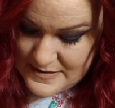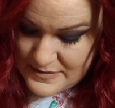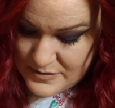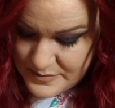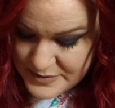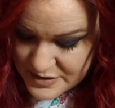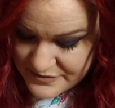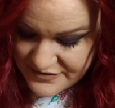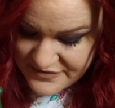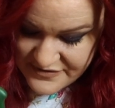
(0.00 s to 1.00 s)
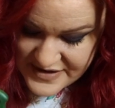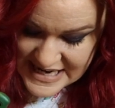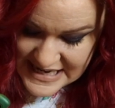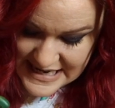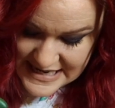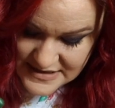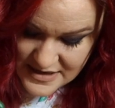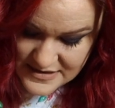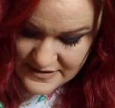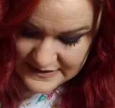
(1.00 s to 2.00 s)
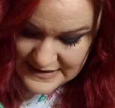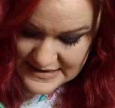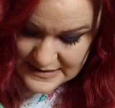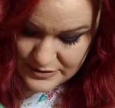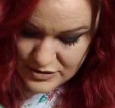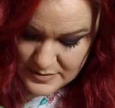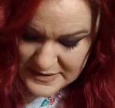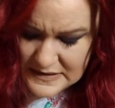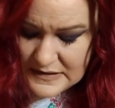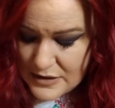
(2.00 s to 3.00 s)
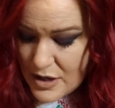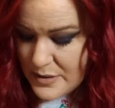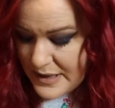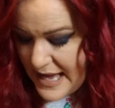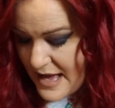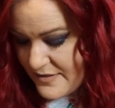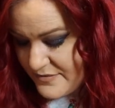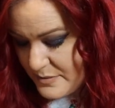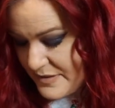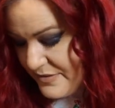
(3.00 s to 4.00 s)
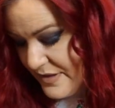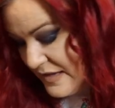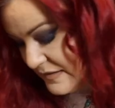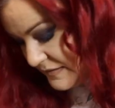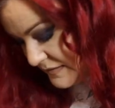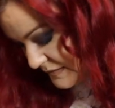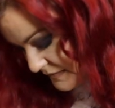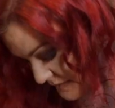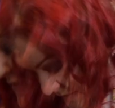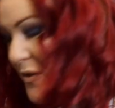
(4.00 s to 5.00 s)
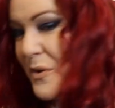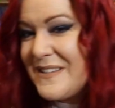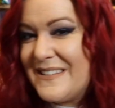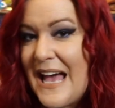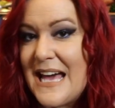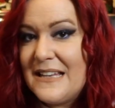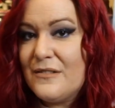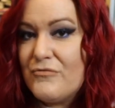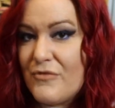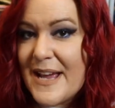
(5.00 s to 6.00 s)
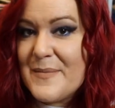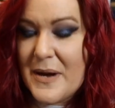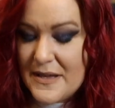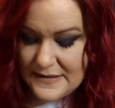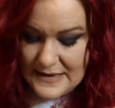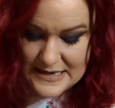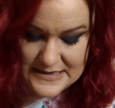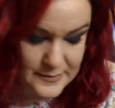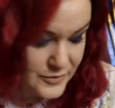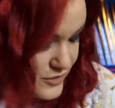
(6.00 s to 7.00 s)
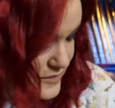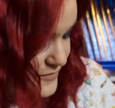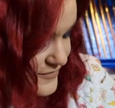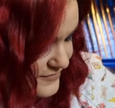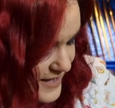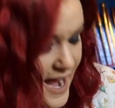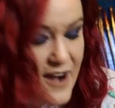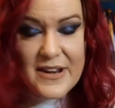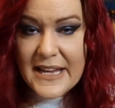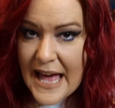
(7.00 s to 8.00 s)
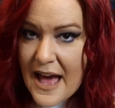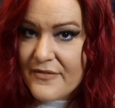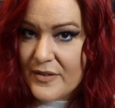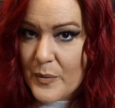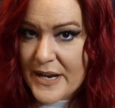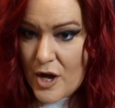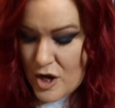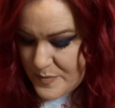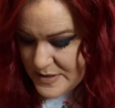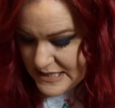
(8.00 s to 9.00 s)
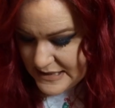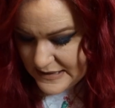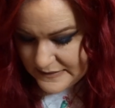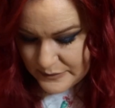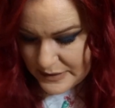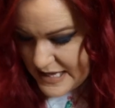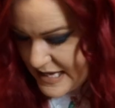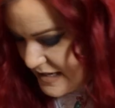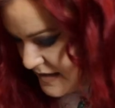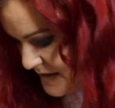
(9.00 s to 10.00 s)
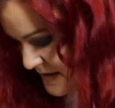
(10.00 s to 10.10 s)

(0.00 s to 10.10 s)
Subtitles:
Oh, you can feel it under the sellotape. So you've got to be so careful with this. Fawkes's head is right by the sellotape. So you've got to be very careful when opening this, okay?